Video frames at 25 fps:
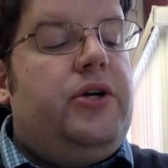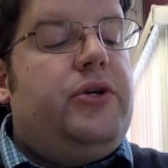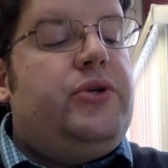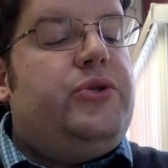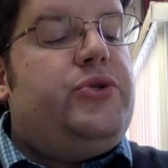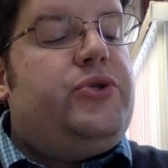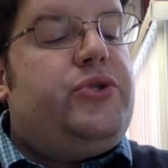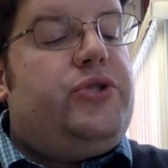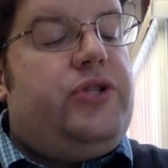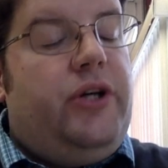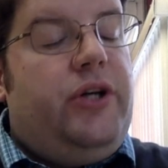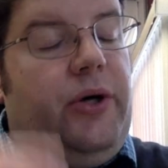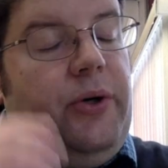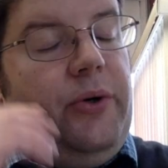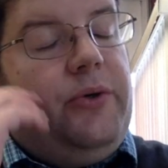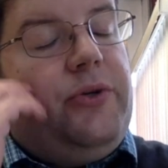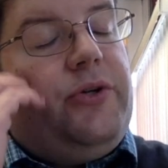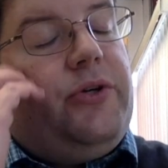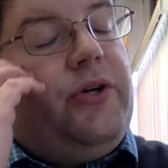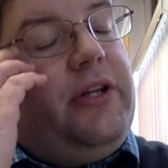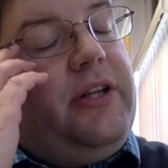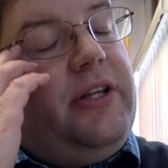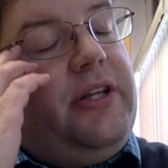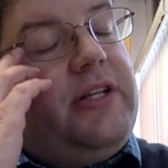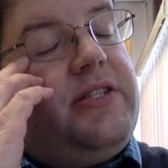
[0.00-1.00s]
So
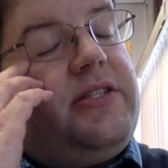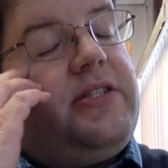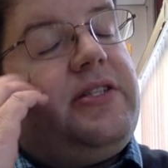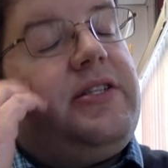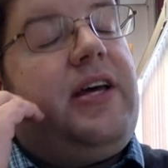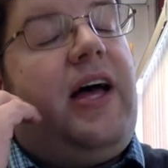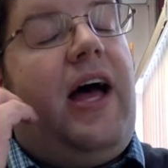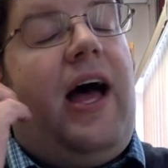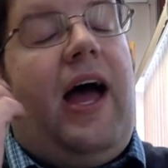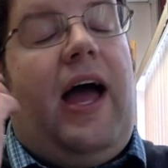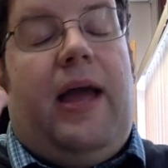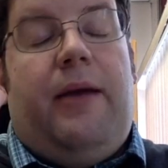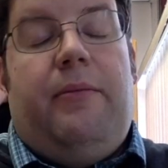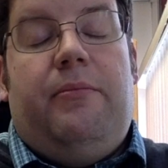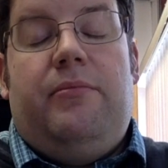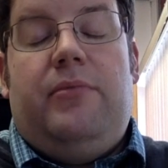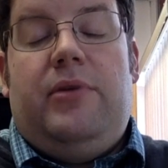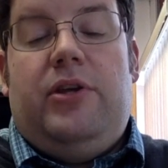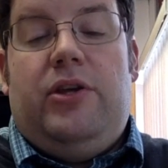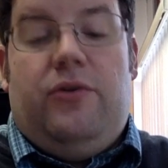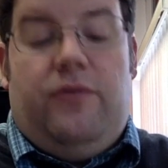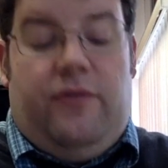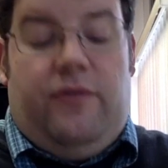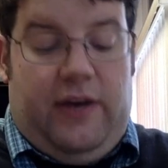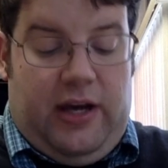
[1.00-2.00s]
during this time,
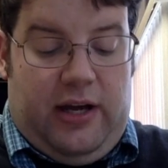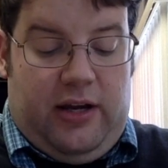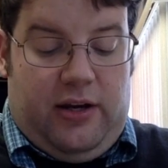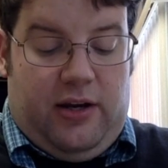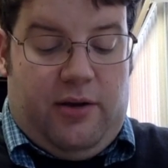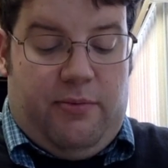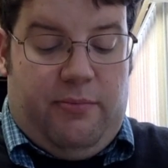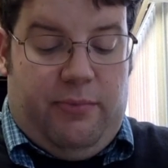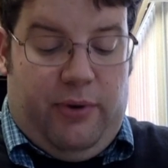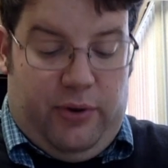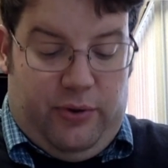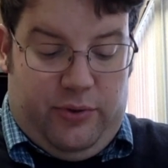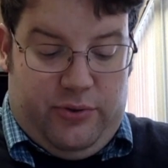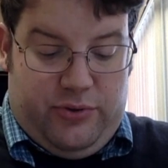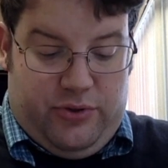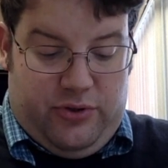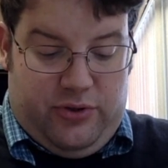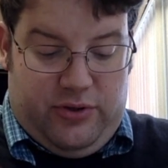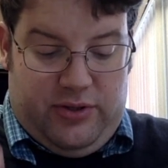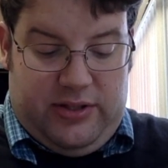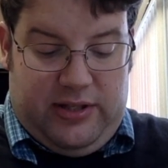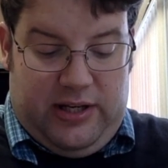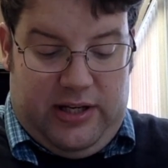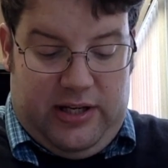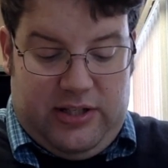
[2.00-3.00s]
you get
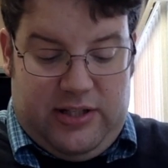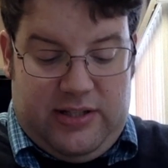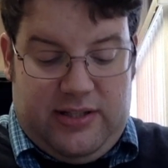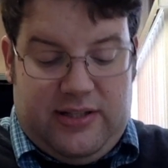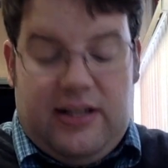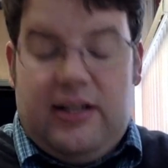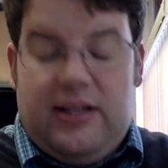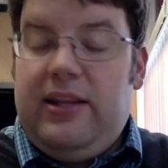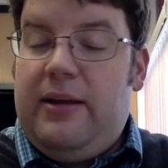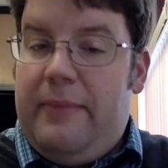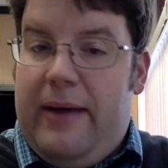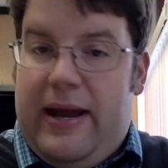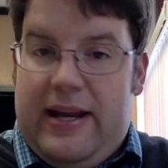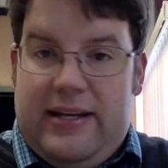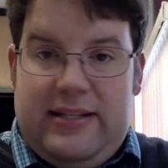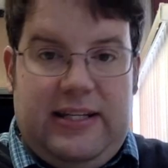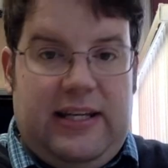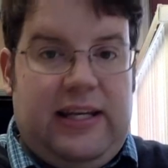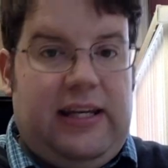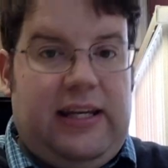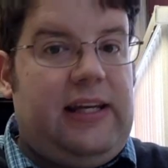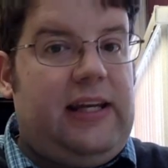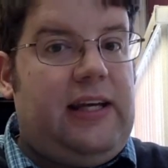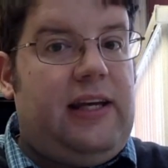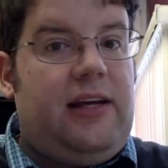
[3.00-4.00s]
composers such as
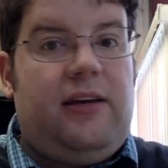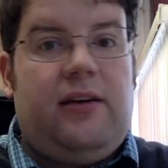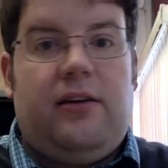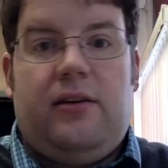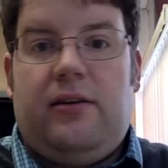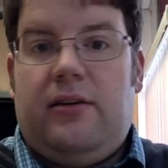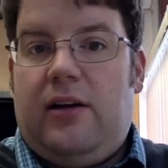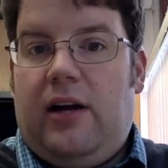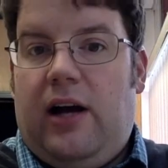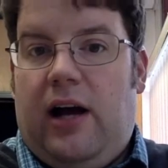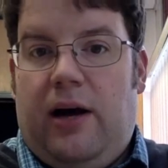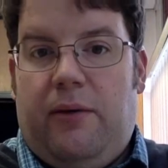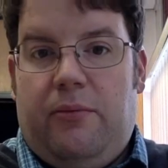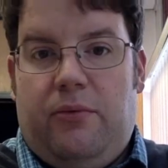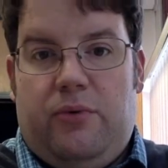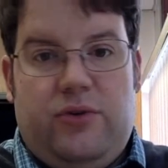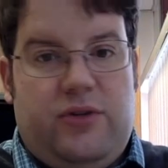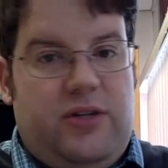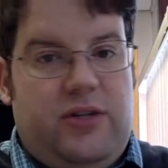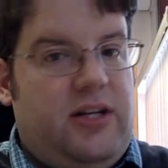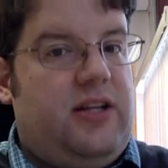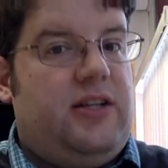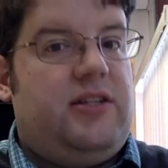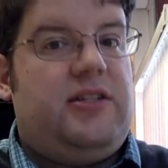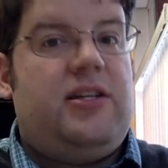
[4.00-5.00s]
Clementi, um, who
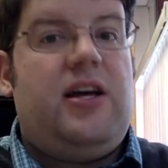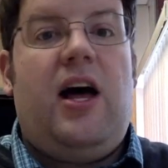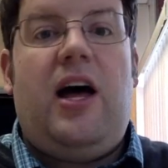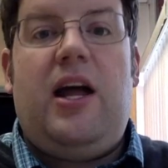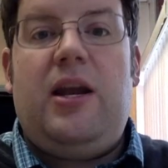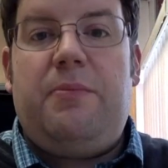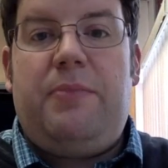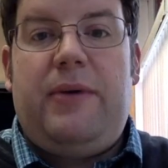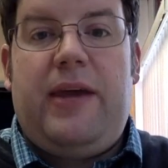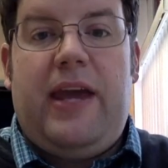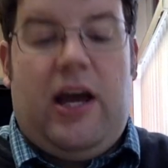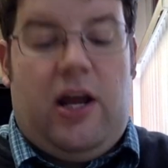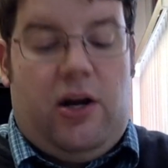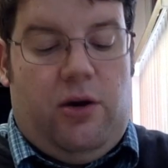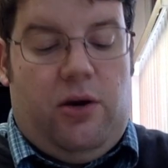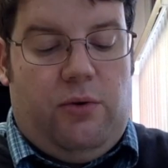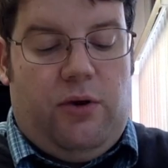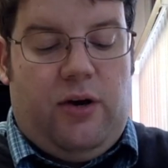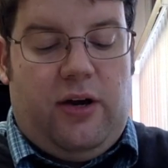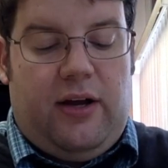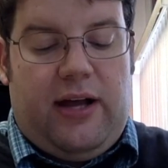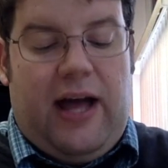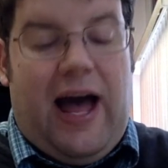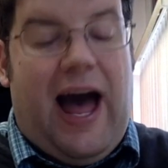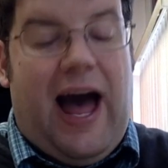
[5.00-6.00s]
did a ton of piano
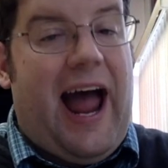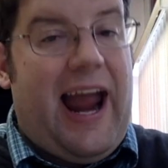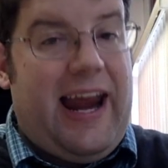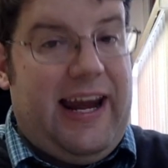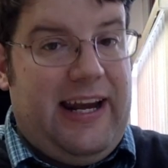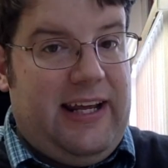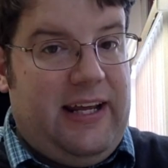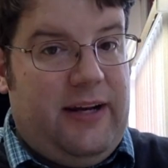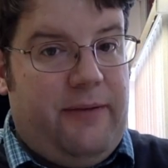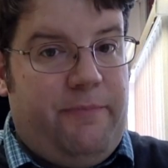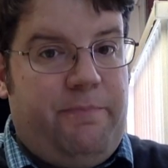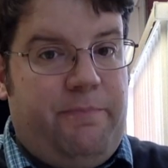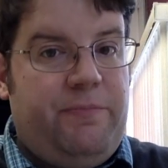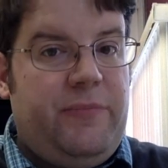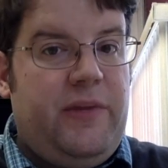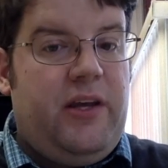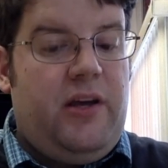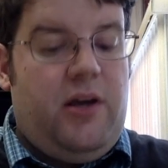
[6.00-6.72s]
work, Haydn,